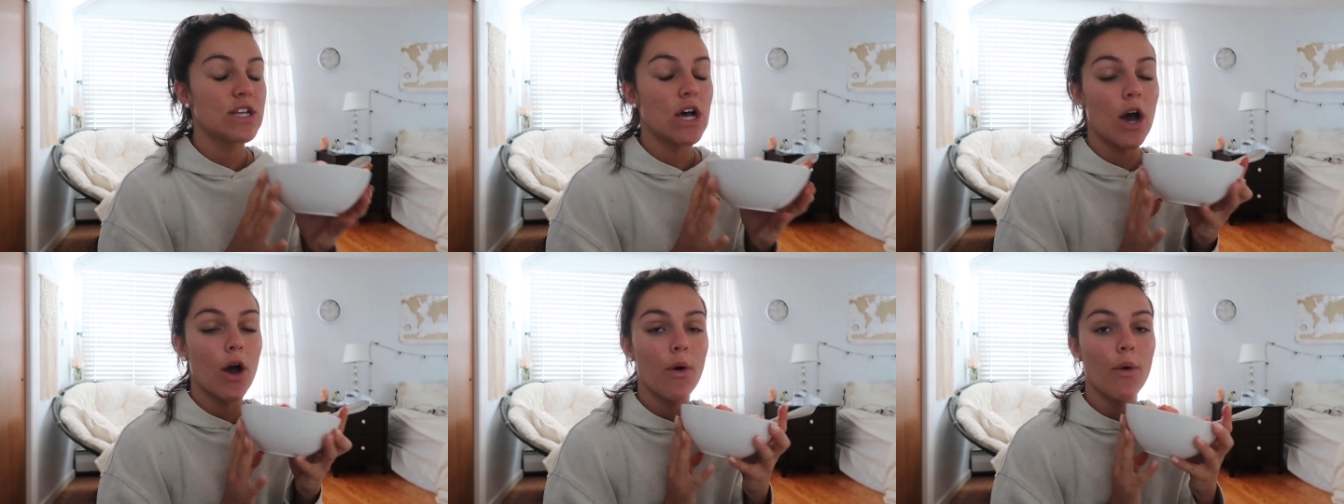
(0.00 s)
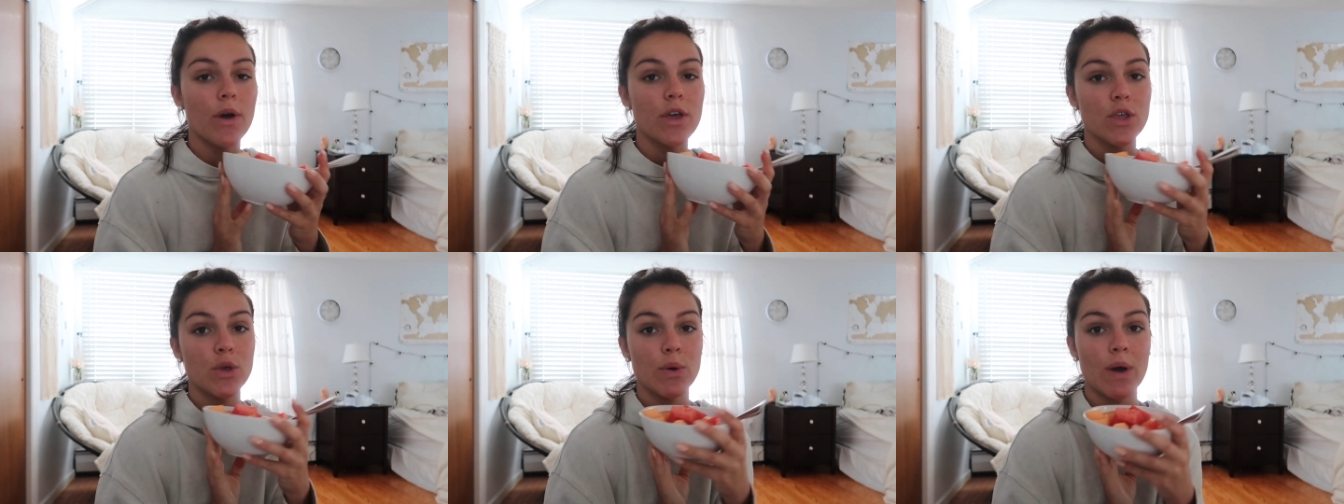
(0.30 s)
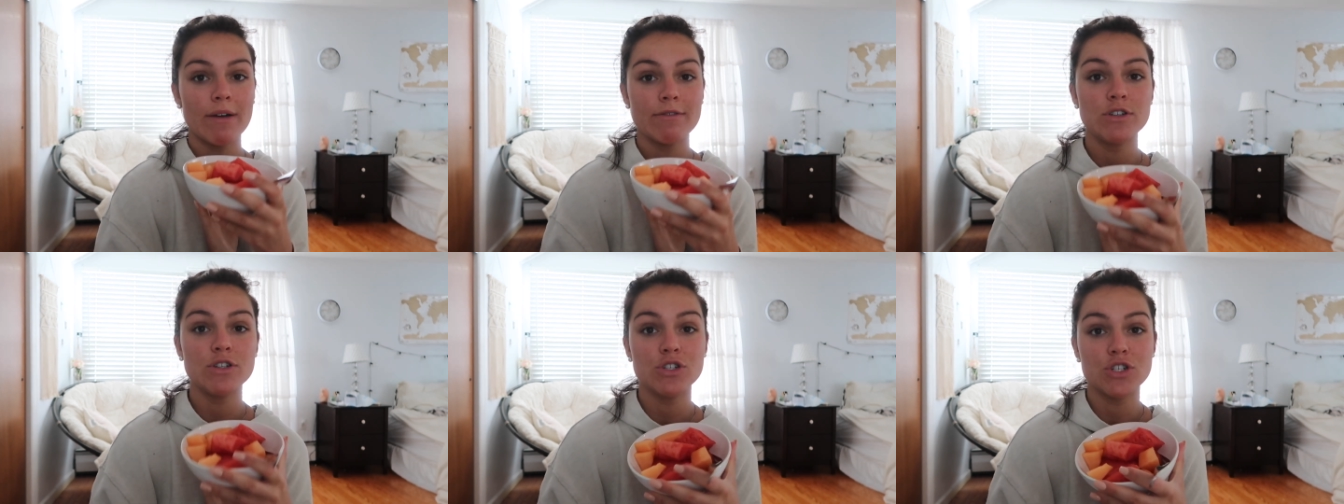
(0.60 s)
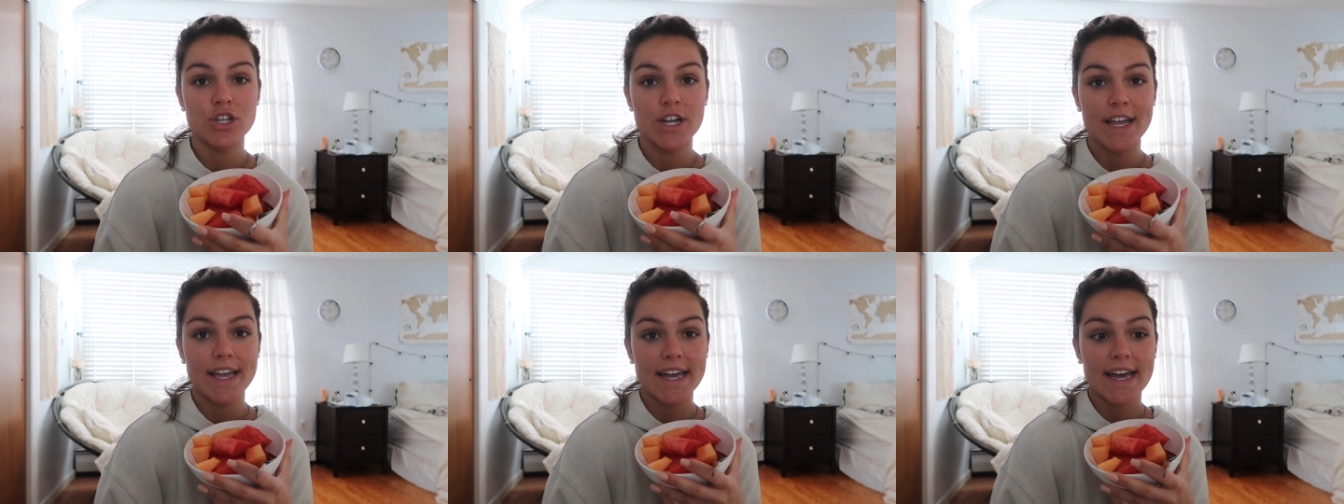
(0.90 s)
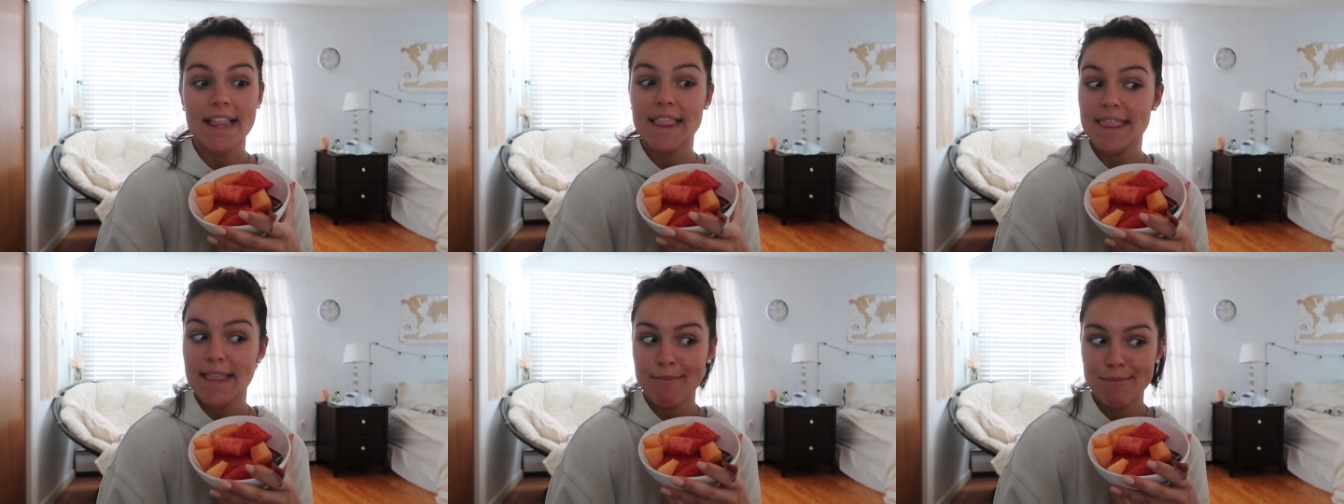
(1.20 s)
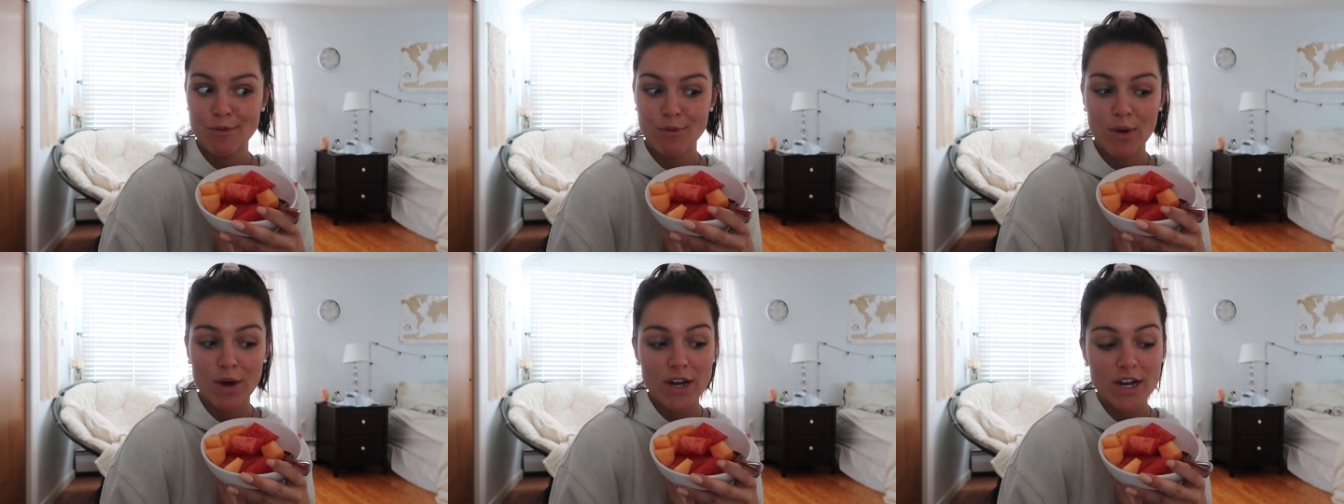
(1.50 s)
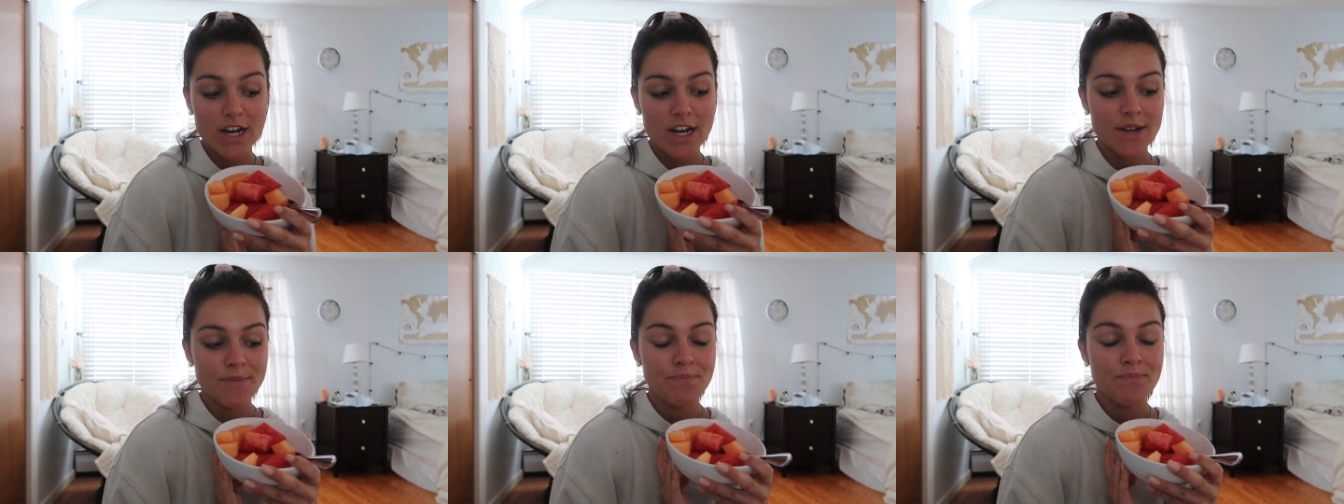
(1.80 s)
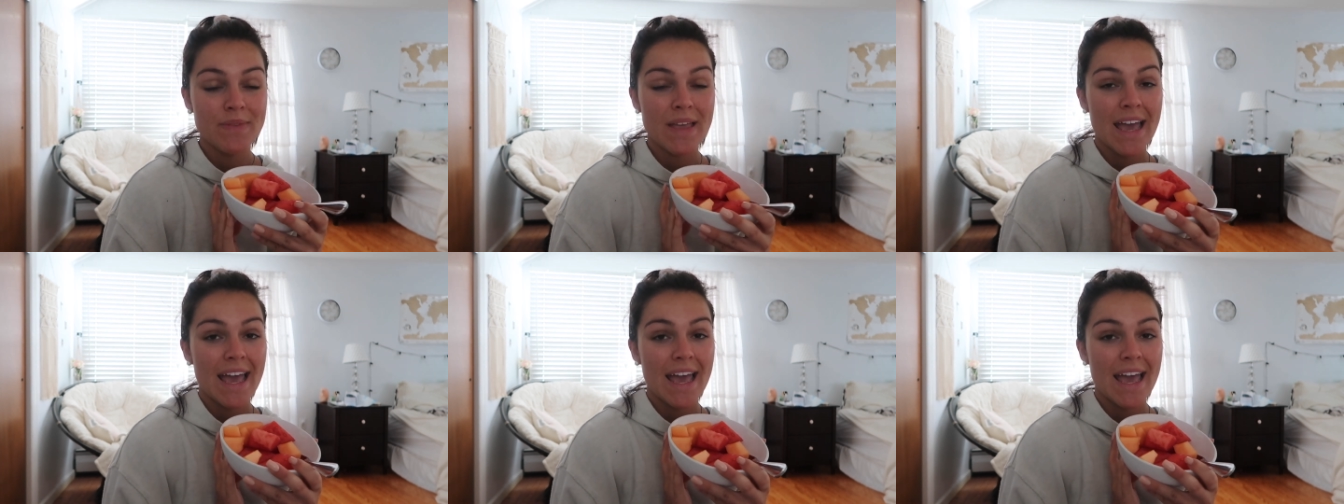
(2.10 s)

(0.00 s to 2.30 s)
so you have to drink lemon water